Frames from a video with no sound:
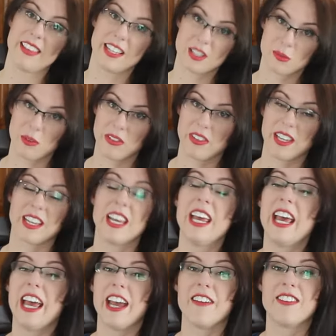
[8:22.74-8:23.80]
That's one thing.
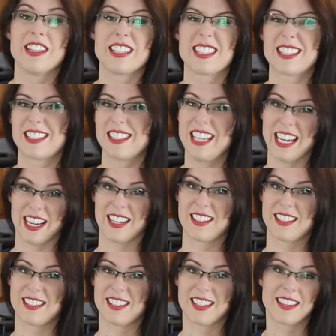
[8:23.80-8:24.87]
If it
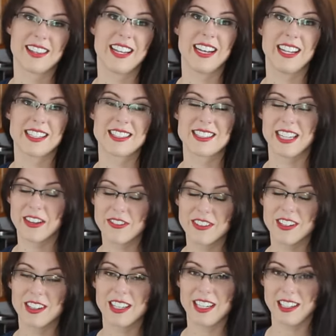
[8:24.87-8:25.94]
sticks, then it's
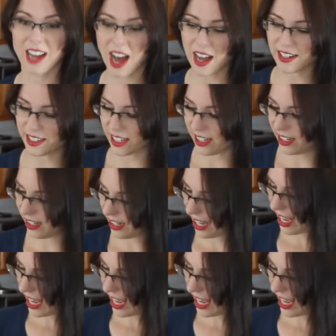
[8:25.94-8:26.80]
definitely not done,